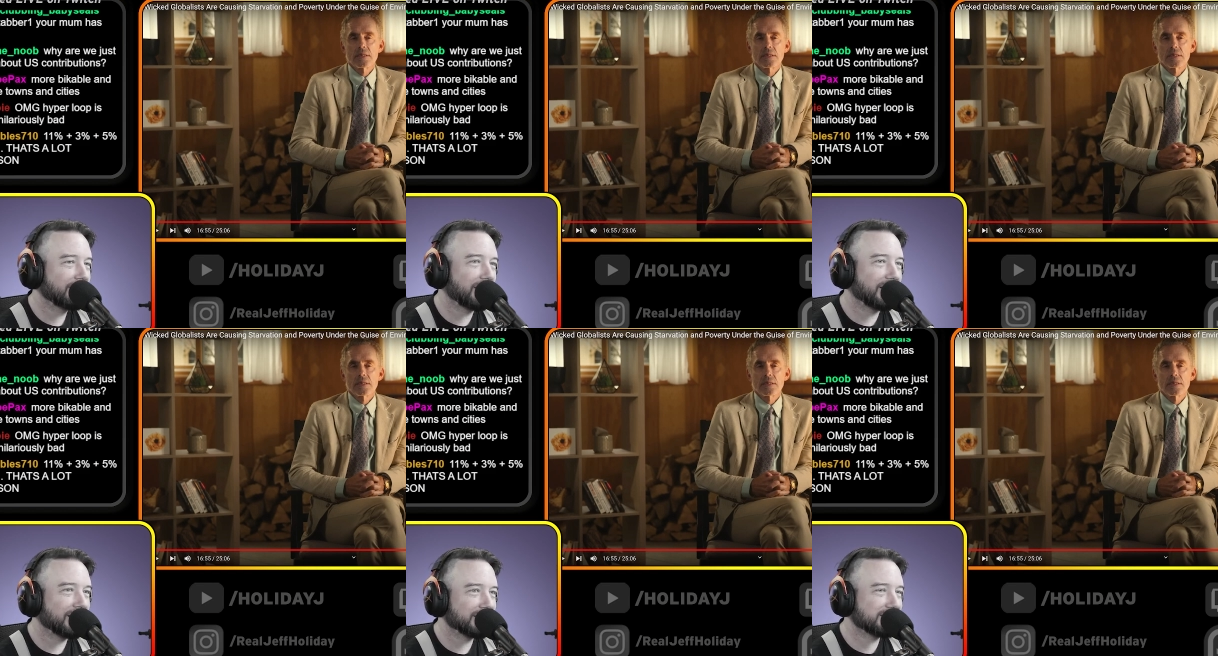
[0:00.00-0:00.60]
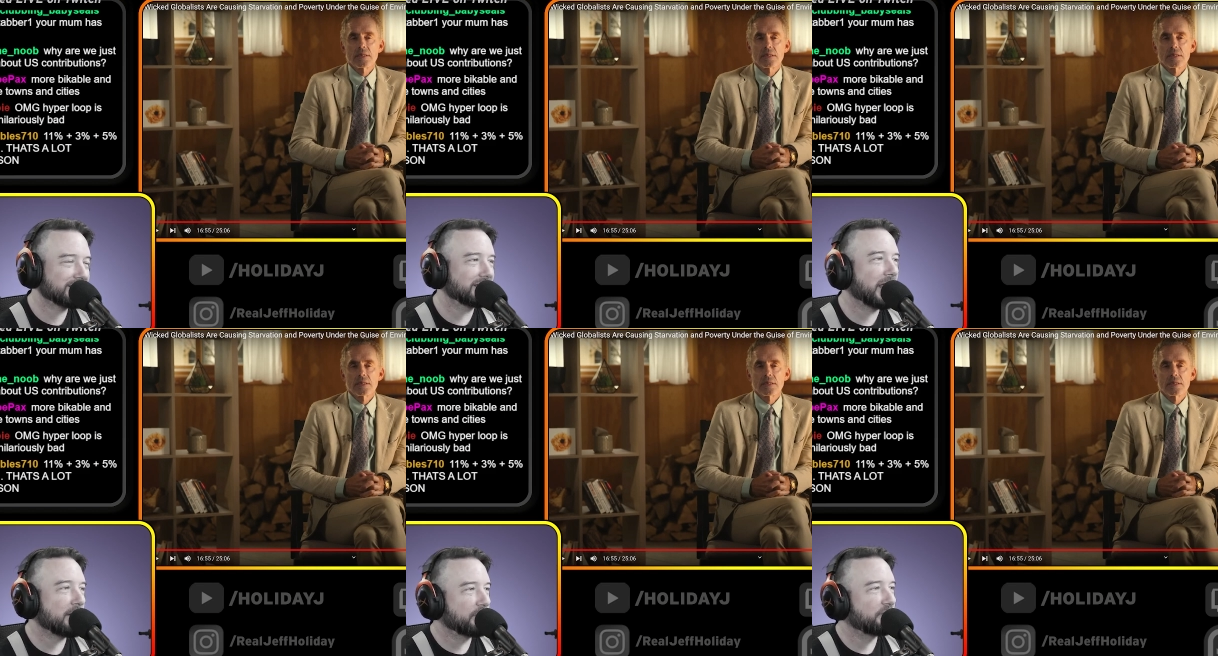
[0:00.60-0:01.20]
Speaker 1: uh,
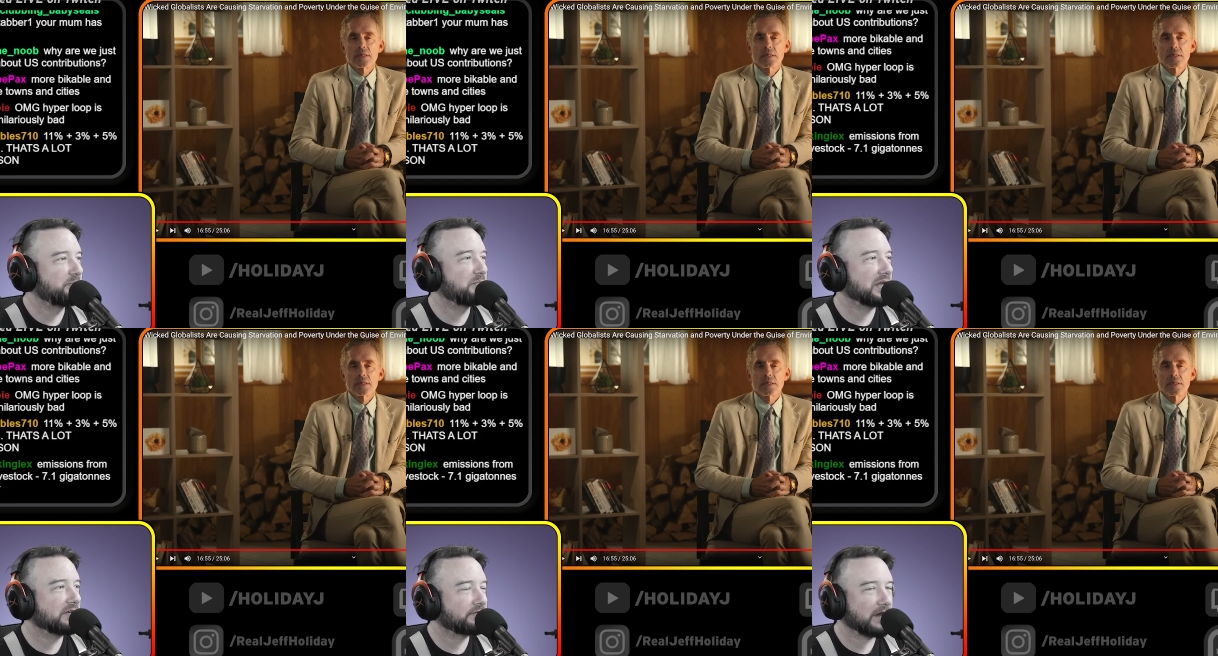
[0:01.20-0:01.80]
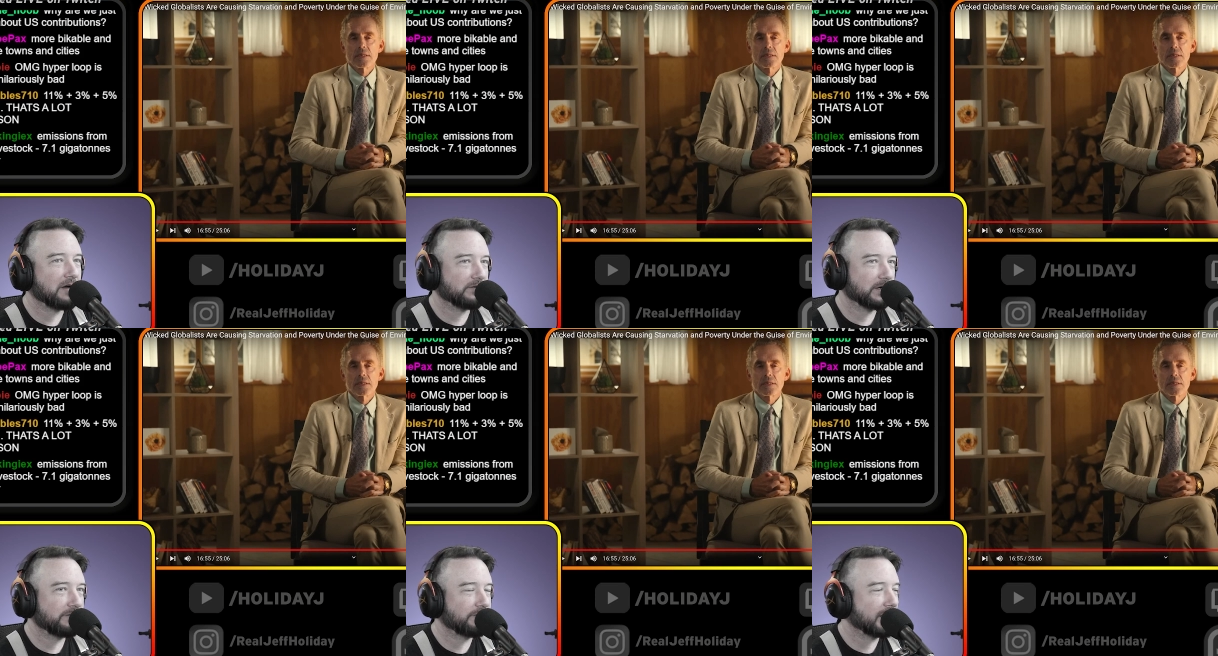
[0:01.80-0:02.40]
slab of beef
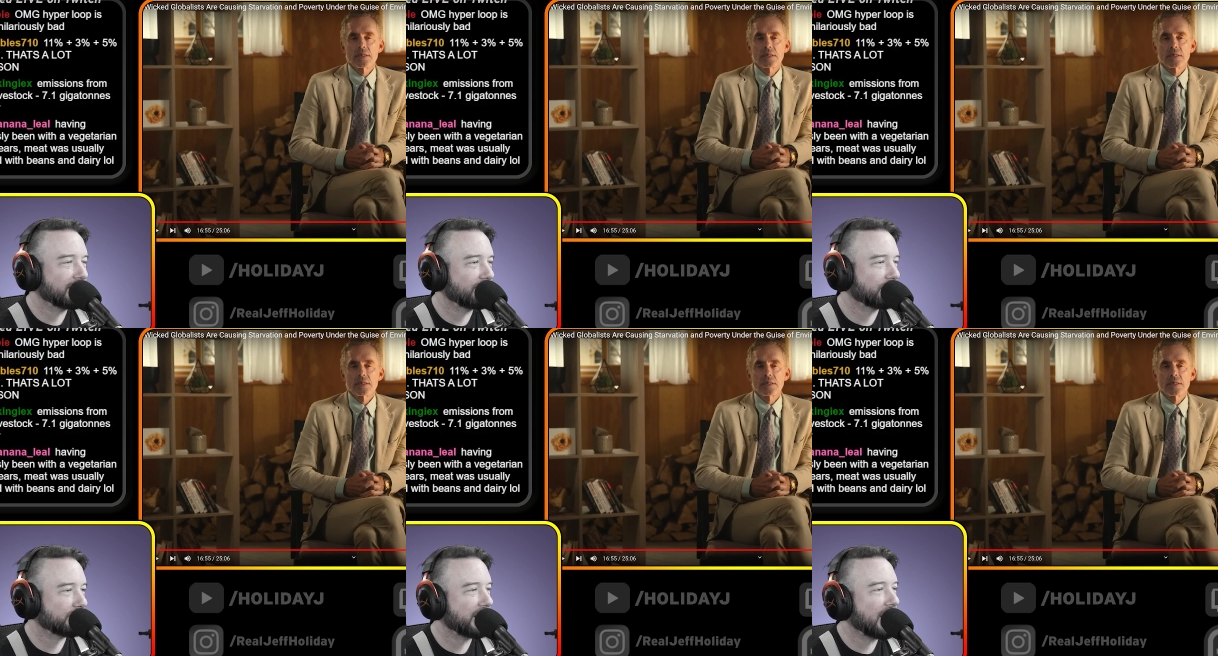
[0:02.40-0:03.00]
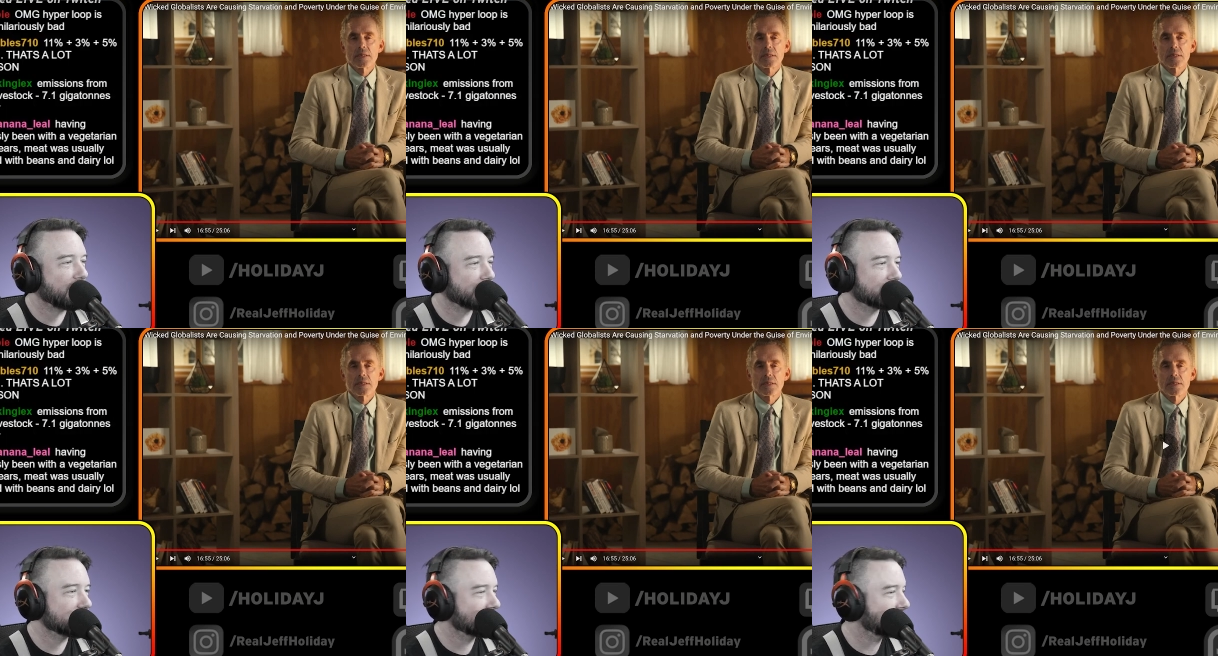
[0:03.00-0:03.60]
every fucking three
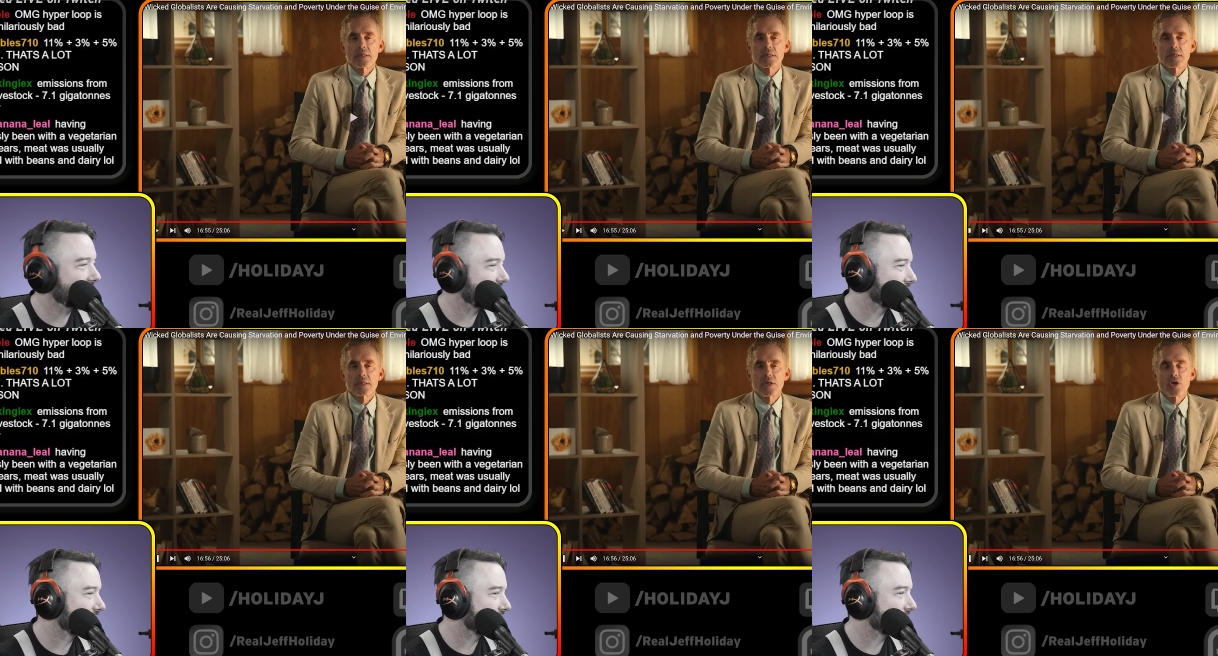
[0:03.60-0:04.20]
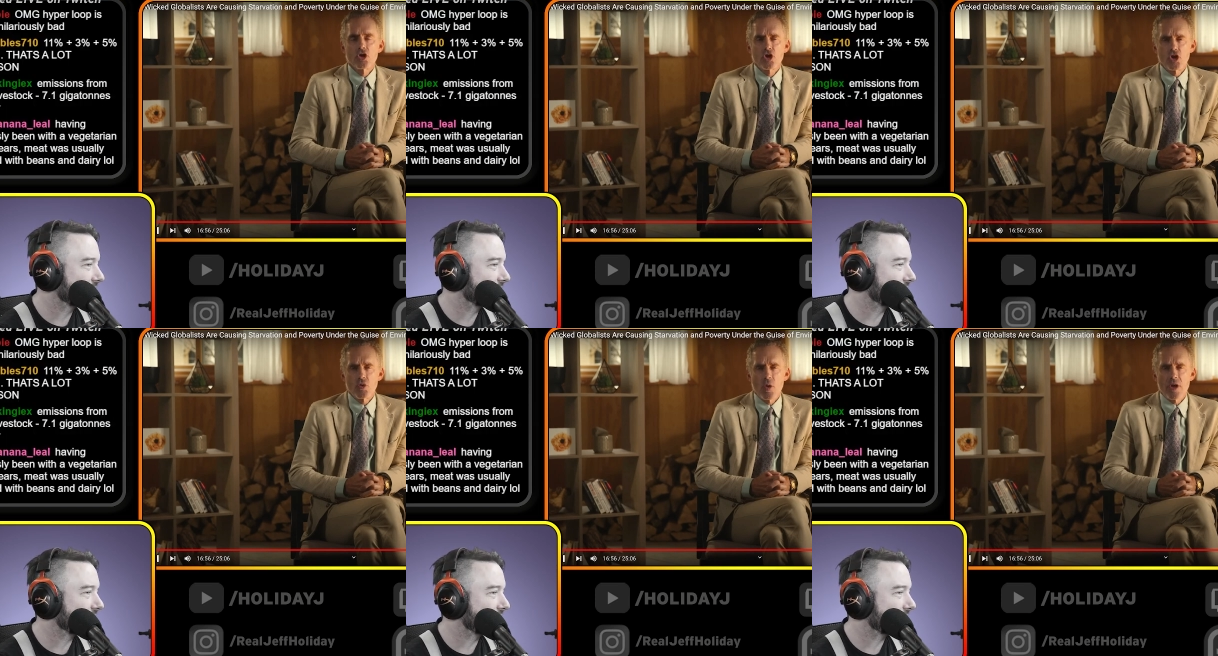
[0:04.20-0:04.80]
hours.
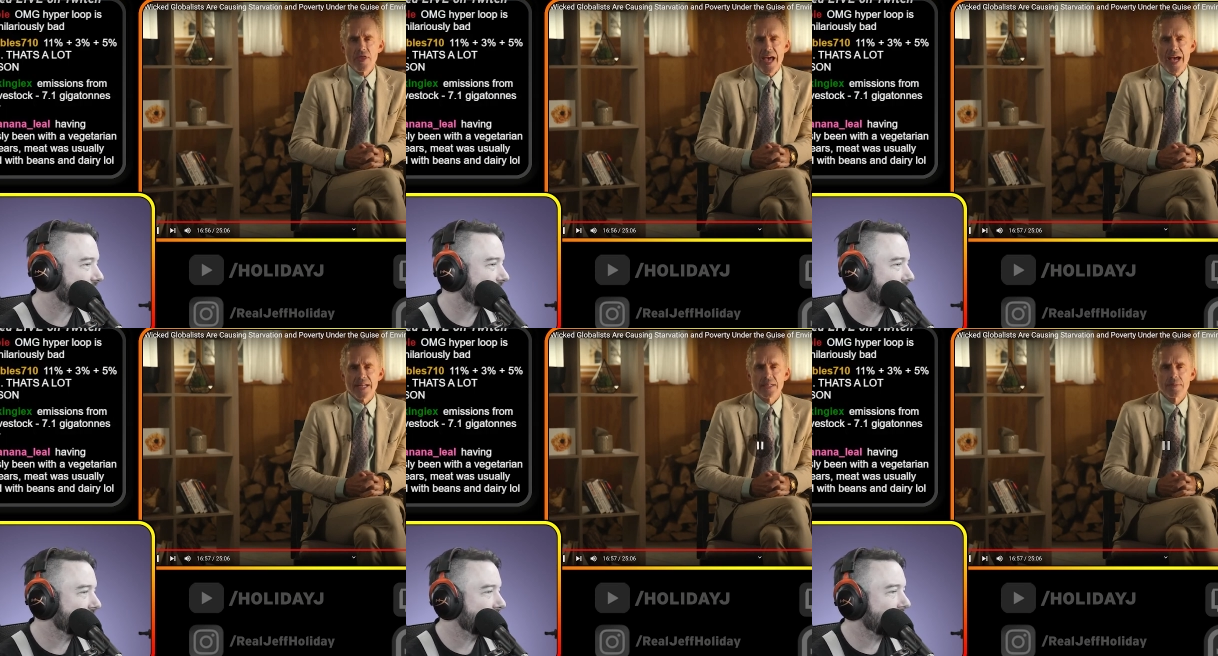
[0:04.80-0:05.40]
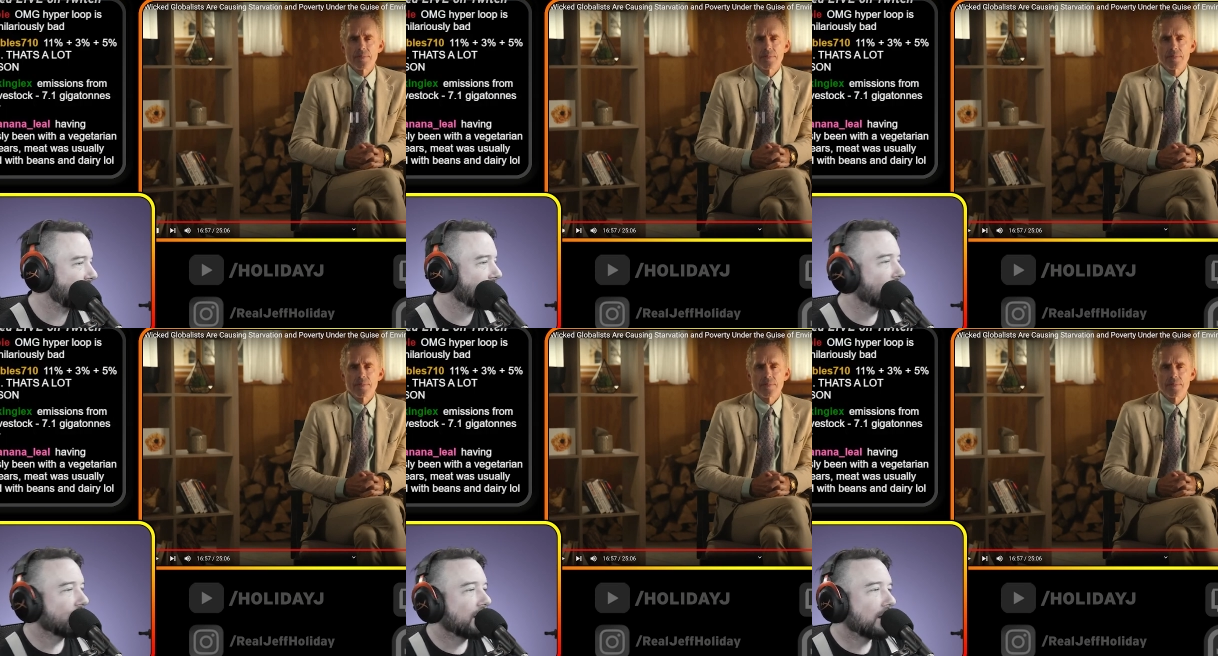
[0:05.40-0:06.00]
Speaker 2: Chew on that.
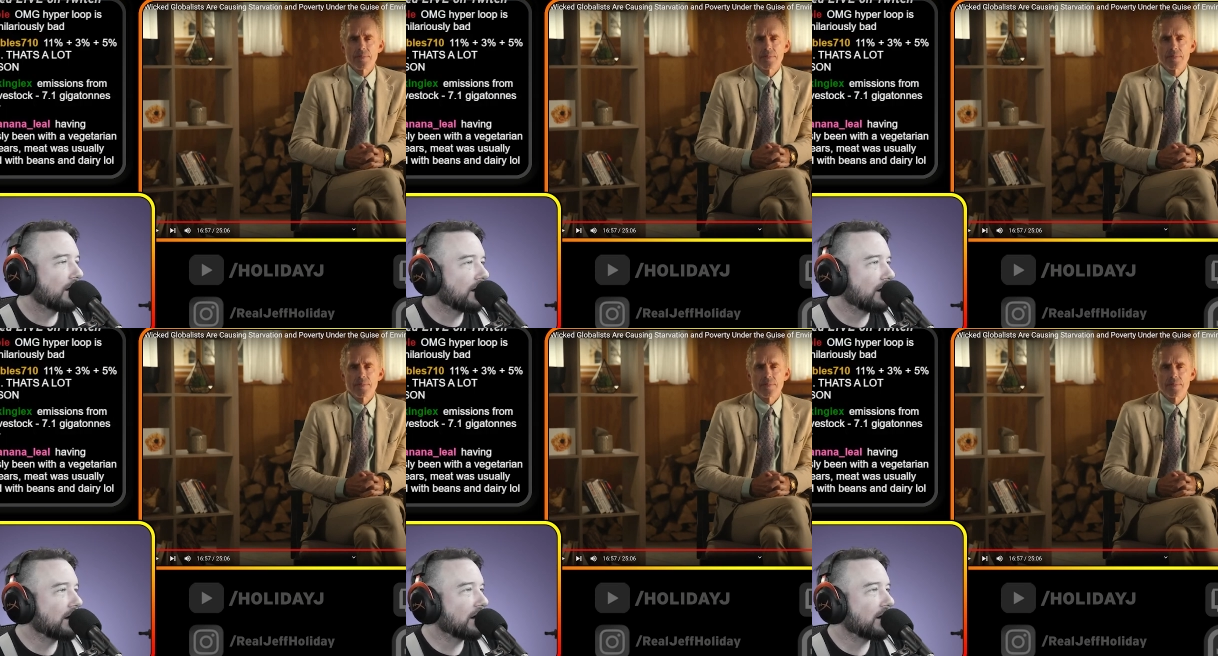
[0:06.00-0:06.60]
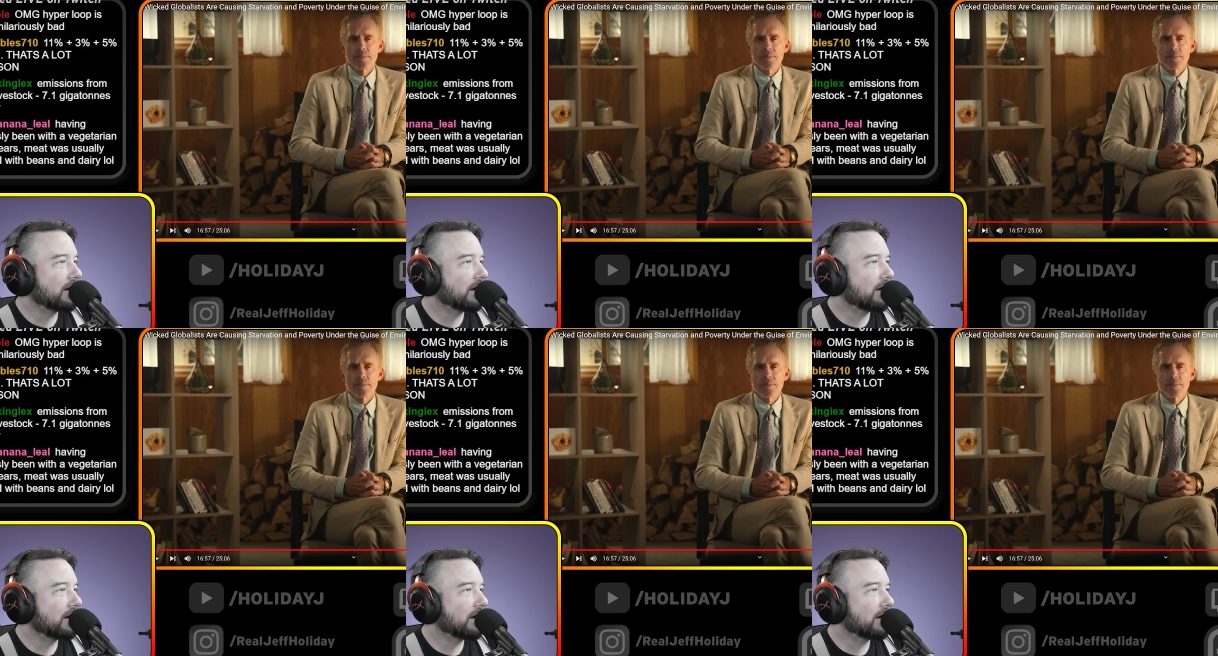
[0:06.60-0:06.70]
Speaker 1: Uh,